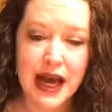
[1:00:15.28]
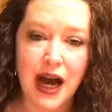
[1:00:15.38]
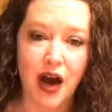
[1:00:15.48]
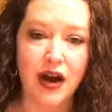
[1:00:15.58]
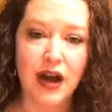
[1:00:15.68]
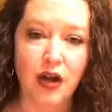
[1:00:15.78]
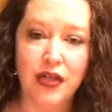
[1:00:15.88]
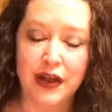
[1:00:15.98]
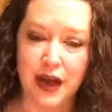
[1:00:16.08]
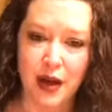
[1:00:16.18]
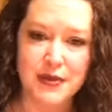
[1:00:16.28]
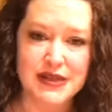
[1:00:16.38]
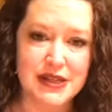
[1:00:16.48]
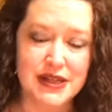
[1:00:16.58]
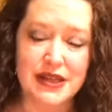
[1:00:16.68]
Our health
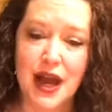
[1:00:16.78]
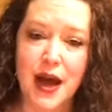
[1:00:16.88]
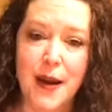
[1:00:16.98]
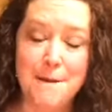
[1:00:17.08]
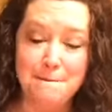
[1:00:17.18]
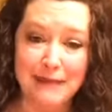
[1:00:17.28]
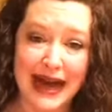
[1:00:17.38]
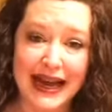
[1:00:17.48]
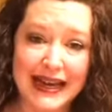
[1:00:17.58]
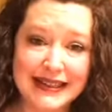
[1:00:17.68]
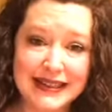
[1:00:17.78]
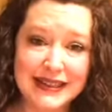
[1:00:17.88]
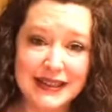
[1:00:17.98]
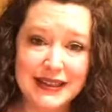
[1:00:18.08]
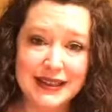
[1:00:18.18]
encompasses mind,
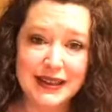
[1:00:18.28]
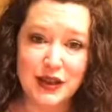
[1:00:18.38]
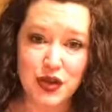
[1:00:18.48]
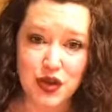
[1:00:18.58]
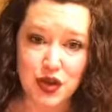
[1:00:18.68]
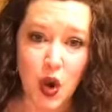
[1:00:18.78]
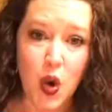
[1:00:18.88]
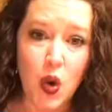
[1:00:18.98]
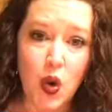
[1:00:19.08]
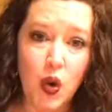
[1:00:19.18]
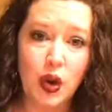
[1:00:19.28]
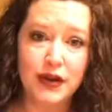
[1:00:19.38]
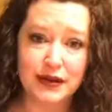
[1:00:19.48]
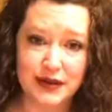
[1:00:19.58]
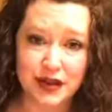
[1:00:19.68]
soul,
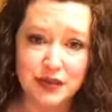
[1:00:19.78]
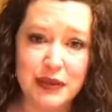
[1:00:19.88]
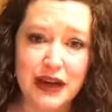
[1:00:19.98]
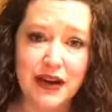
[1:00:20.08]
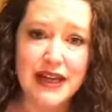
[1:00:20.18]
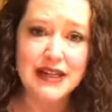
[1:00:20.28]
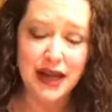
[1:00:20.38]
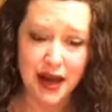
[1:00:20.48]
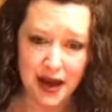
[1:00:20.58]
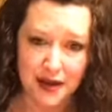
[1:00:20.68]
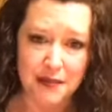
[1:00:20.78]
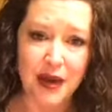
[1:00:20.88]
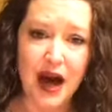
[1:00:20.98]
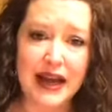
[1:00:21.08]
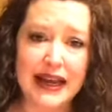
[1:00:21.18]
spirit,
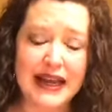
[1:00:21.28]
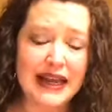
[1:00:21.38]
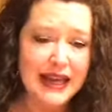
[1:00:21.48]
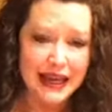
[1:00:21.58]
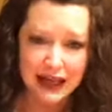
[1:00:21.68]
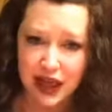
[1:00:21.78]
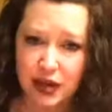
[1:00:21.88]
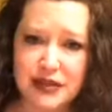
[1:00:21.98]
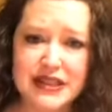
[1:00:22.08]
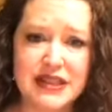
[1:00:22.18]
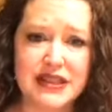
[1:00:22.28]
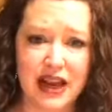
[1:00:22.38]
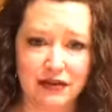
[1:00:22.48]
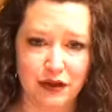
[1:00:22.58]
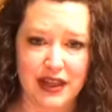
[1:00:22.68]
body. It encompasses
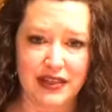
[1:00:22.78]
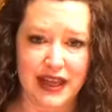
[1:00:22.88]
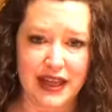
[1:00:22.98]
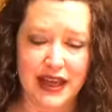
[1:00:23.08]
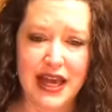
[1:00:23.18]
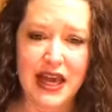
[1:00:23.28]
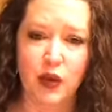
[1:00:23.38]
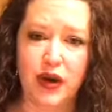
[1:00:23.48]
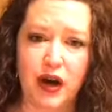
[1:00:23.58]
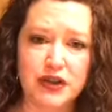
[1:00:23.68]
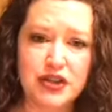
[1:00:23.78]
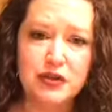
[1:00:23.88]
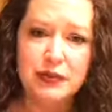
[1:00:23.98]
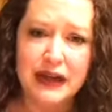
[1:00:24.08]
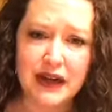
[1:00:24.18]
everything. And when our
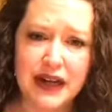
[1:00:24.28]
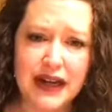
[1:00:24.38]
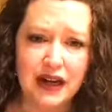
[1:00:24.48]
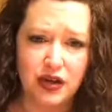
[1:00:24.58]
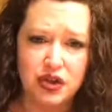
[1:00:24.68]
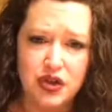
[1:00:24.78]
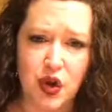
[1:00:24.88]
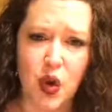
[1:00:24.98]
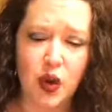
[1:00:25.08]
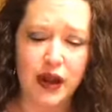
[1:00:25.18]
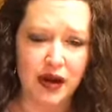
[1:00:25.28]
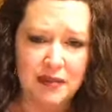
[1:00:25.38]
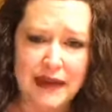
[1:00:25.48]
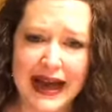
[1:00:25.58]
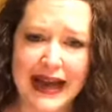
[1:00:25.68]
spirit and our soul and our
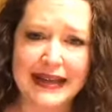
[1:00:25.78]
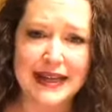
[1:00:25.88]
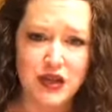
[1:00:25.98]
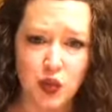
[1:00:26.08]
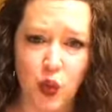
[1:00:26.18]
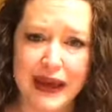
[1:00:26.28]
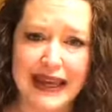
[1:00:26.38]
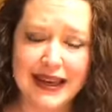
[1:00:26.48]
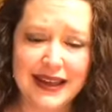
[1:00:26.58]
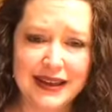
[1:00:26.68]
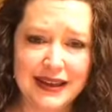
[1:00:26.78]
mind is weak,